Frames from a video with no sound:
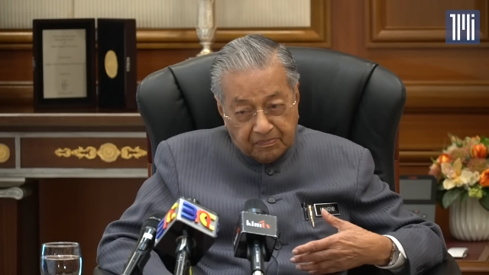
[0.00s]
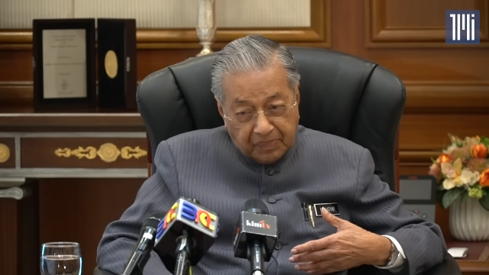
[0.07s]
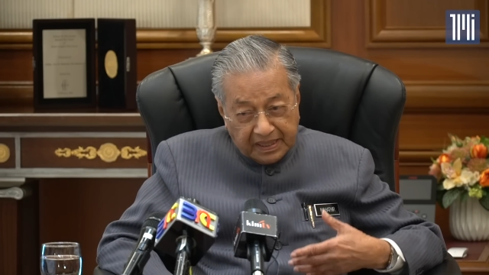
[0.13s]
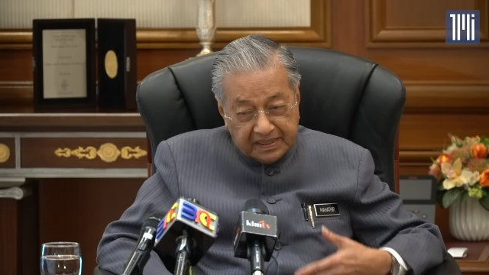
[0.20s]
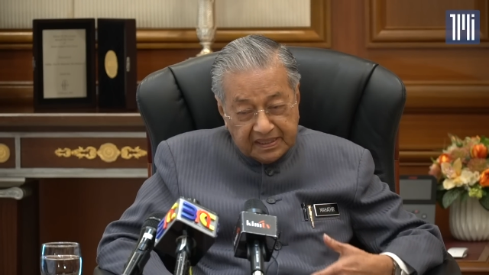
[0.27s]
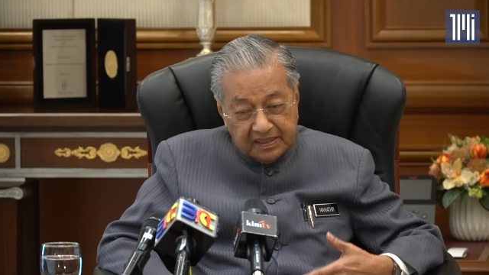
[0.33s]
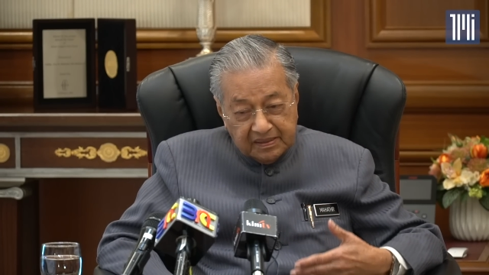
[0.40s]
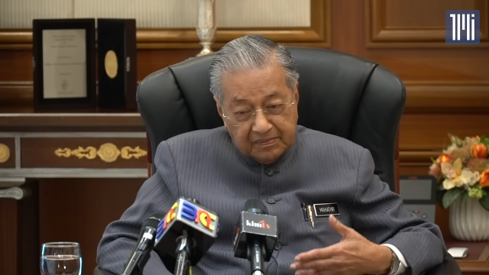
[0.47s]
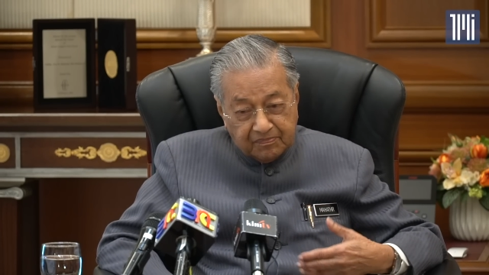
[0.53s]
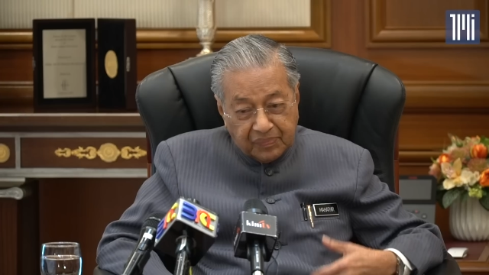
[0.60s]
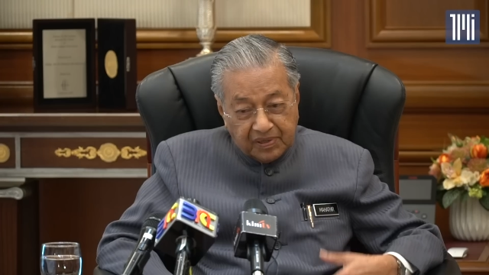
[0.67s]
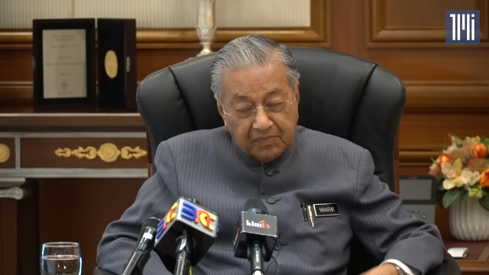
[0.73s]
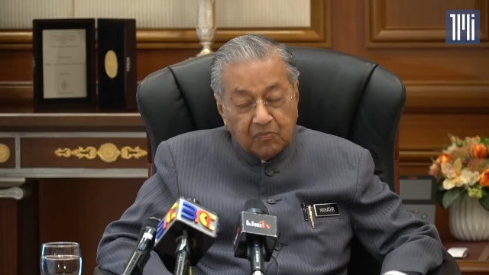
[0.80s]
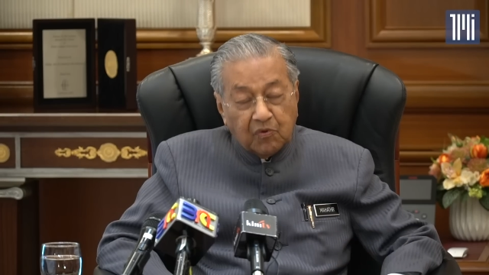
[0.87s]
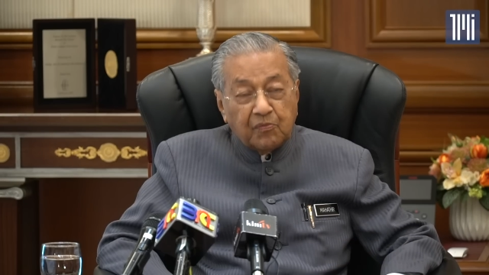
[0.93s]
Parti
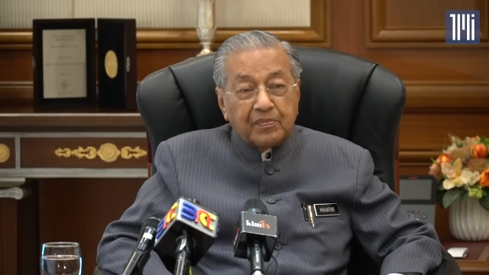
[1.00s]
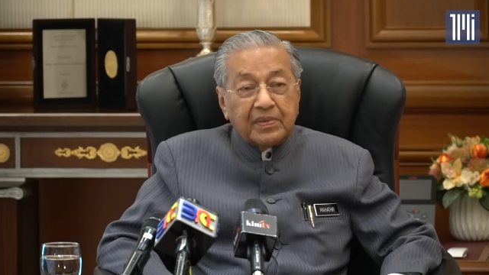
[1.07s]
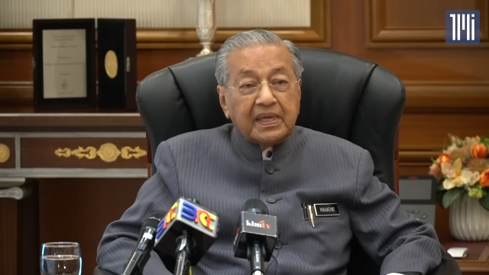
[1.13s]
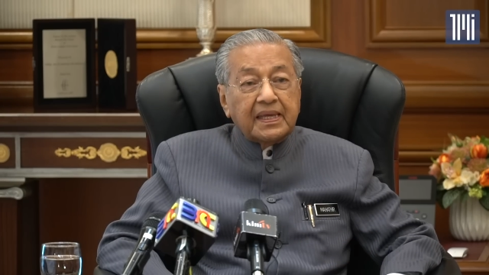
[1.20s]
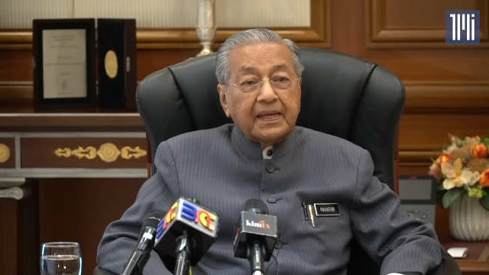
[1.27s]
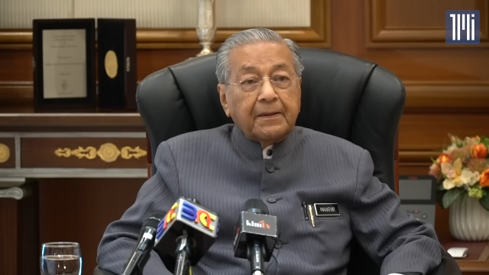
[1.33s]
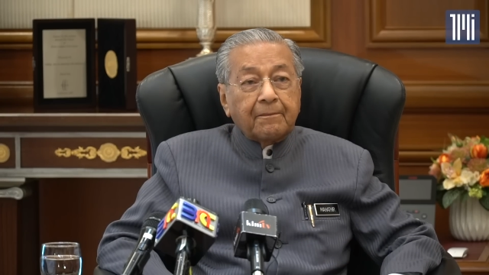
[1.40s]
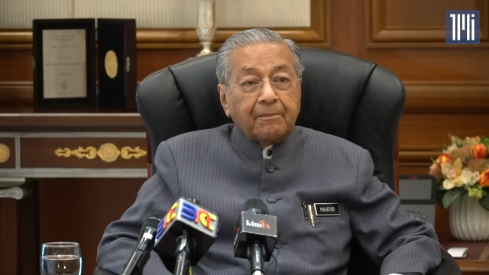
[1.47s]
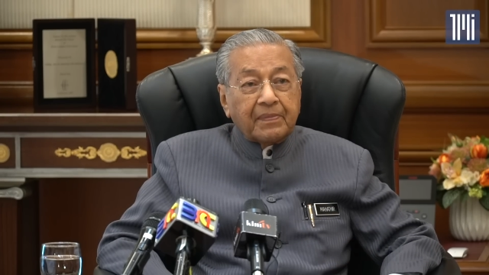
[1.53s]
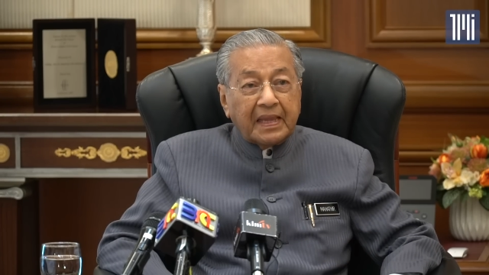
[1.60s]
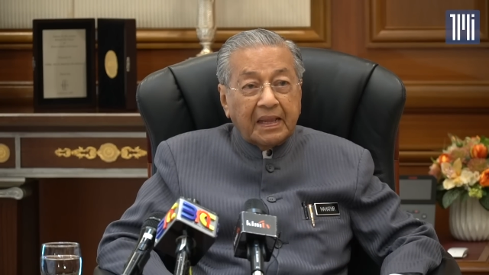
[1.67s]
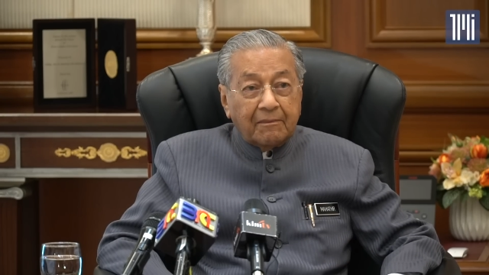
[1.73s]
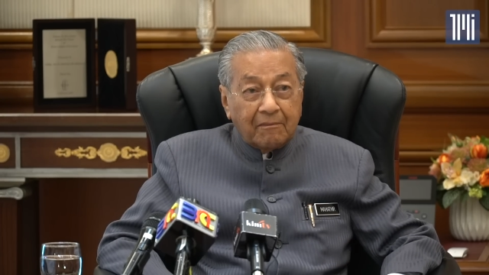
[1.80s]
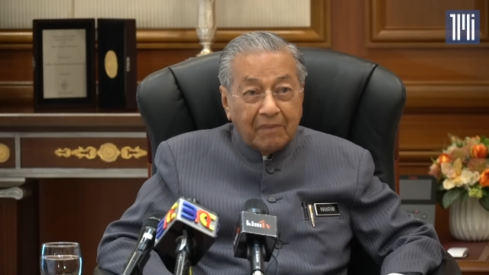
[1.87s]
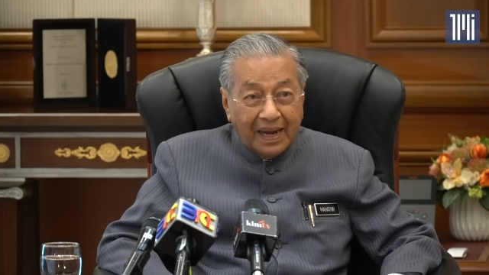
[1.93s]
Pribumi,
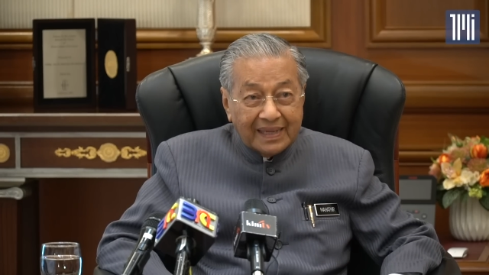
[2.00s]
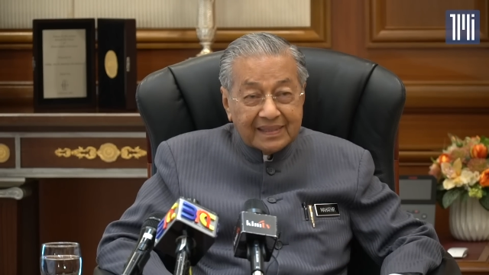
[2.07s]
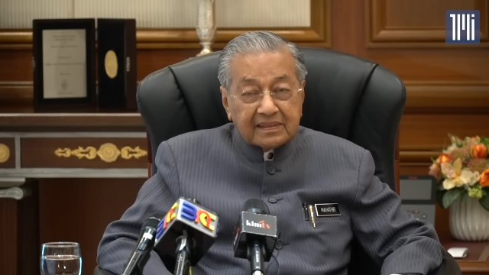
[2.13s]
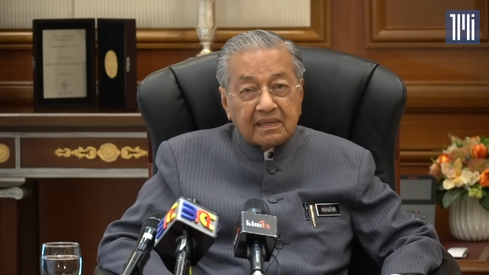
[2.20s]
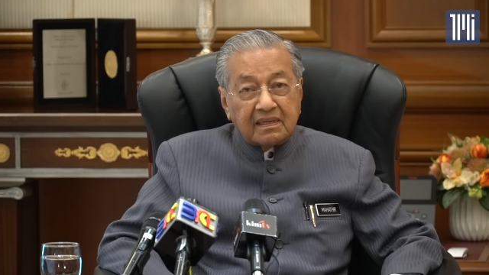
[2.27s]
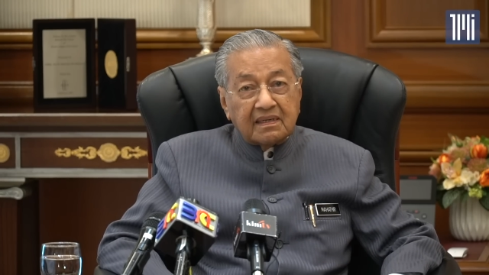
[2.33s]
but